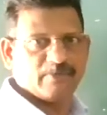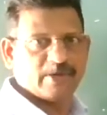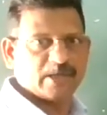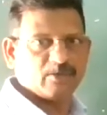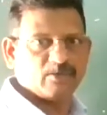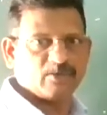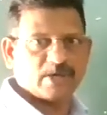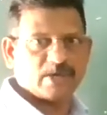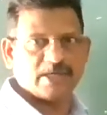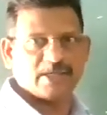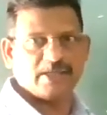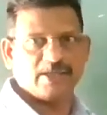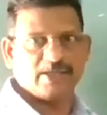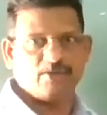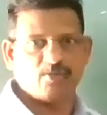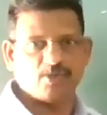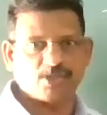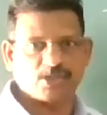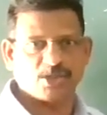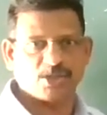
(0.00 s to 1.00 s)
when you write the
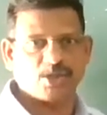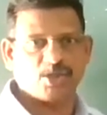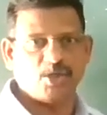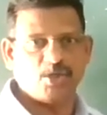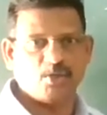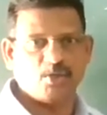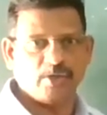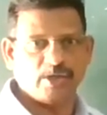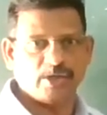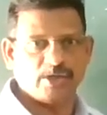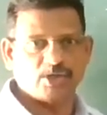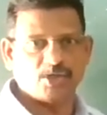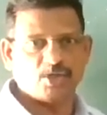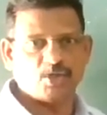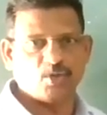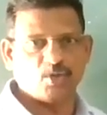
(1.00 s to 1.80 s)
equation Q into